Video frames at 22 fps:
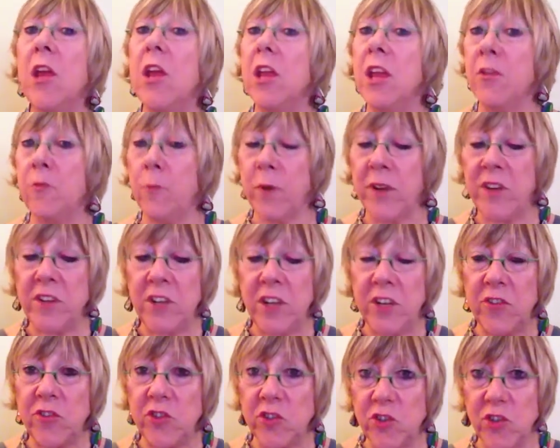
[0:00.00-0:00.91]
If we
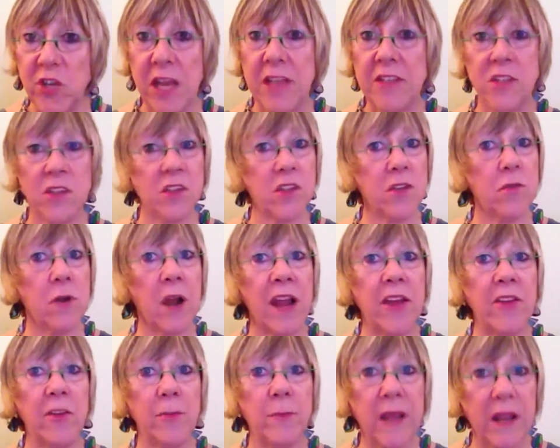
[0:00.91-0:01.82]
teach just the
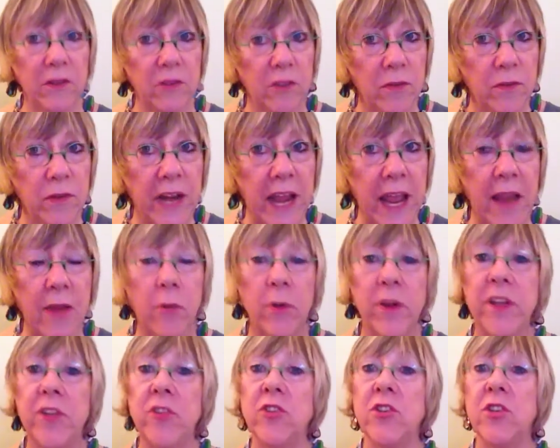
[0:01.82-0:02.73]
right amount of
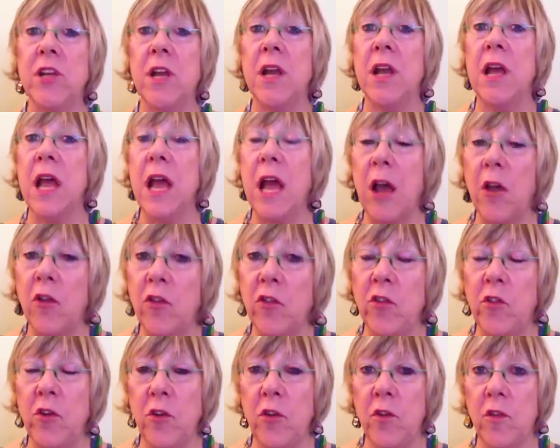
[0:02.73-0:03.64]
language, our
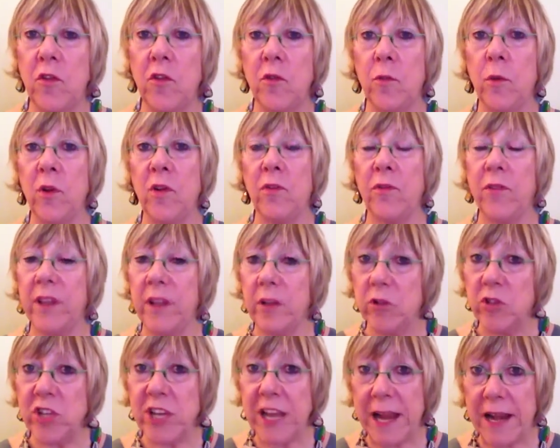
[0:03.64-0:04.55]
students will feel
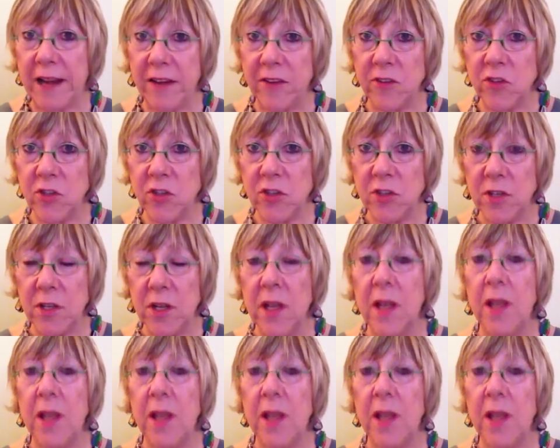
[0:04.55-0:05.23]
challenged.